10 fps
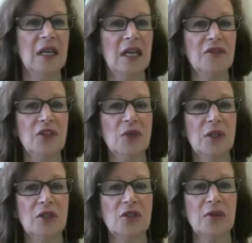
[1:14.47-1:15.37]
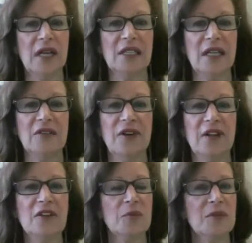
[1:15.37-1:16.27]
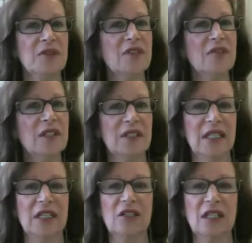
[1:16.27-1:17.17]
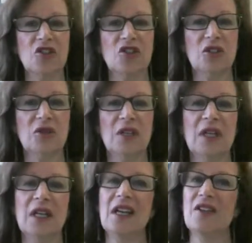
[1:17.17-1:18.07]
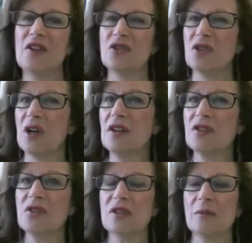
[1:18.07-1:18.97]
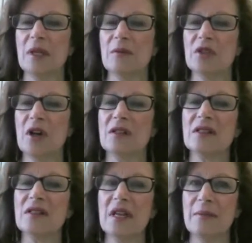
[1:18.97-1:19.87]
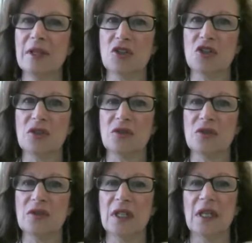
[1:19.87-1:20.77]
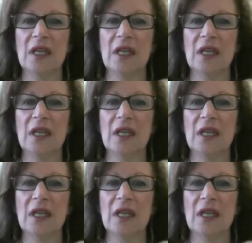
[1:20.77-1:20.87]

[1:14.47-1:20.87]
If you were to identify the specific legal issue, those are also sometimes called sub-issues.